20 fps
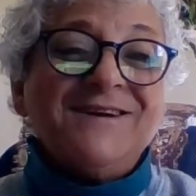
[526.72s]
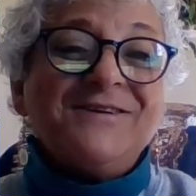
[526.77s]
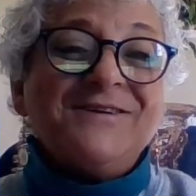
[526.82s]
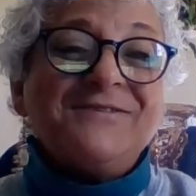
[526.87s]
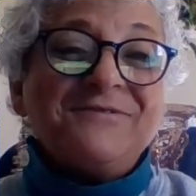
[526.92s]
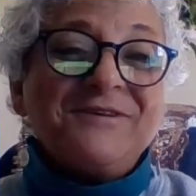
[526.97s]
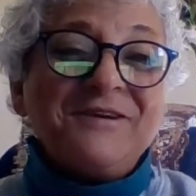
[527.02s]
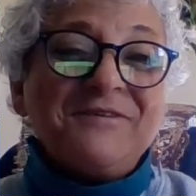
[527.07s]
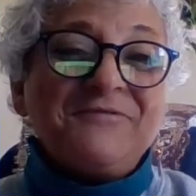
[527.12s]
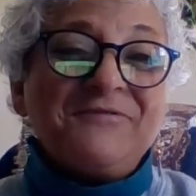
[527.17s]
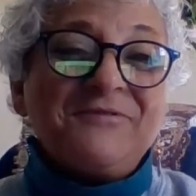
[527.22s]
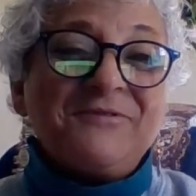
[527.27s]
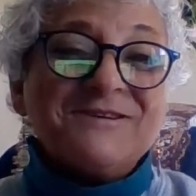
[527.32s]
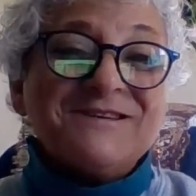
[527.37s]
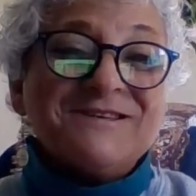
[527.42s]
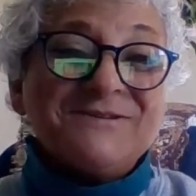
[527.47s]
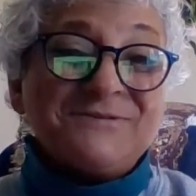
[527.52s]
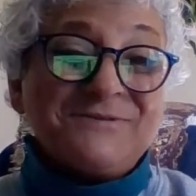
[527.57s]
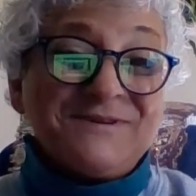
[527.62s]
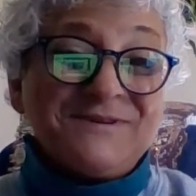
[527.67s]

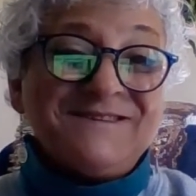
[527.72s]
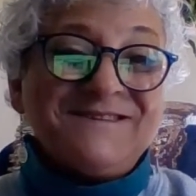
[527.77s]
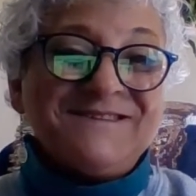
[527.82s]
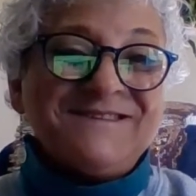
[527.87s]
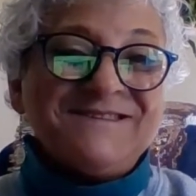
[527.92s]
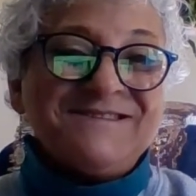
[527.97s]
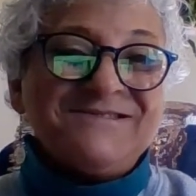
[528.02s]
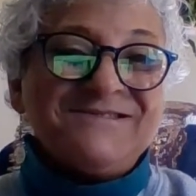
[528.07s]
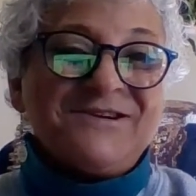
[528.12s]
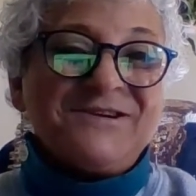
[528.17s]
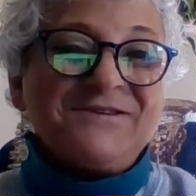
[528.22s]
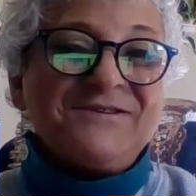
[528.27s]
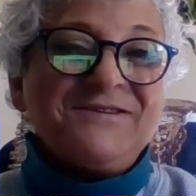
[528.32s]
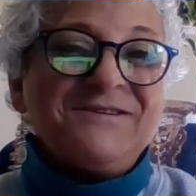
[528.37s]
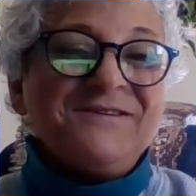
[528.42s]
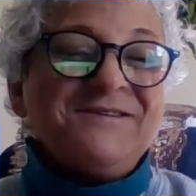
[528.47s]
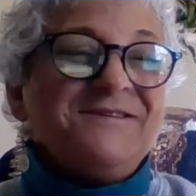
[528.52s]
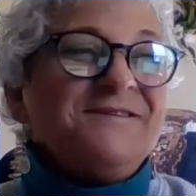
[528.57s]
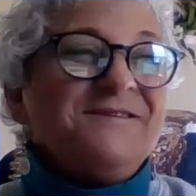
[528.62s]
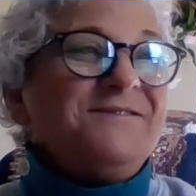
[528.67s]
reinforcer, one that the dog
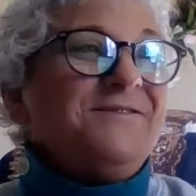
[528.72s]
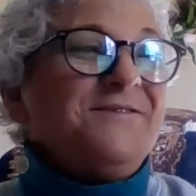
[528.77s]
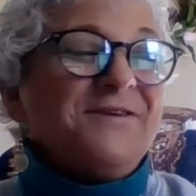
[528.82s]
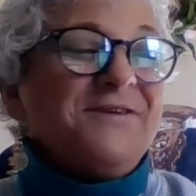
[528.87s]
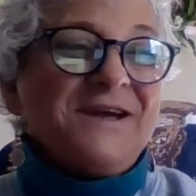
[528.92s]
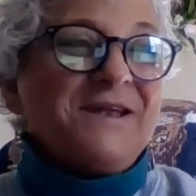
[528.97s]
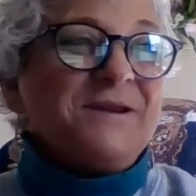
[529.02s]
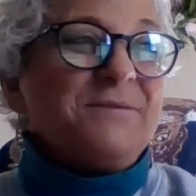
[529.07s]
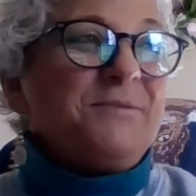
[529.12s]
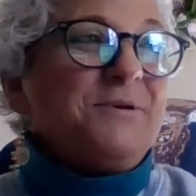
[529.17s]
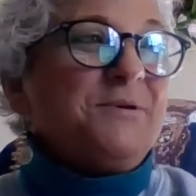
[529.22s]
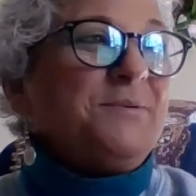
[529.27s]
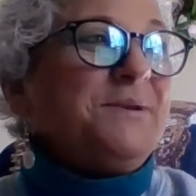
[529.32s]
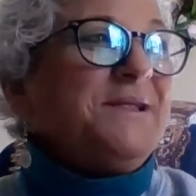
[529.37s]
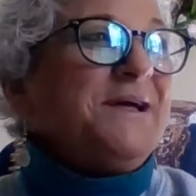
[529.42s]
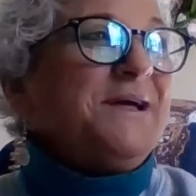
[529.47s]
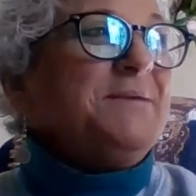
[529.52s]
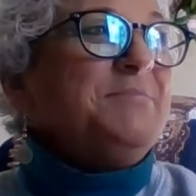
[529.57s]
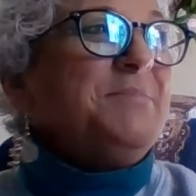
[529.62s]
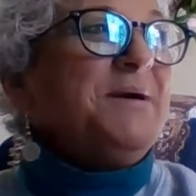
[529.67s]
or animal will
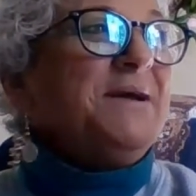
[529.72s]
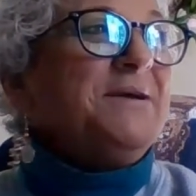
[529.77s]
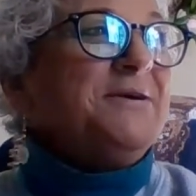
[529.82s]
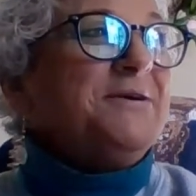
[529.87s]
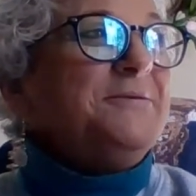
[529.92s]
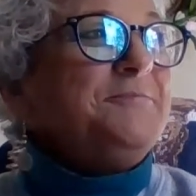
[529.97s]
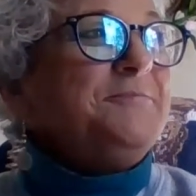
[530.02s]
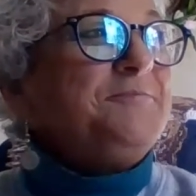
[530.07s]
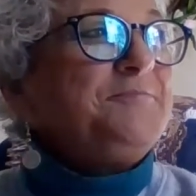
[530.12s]
like better.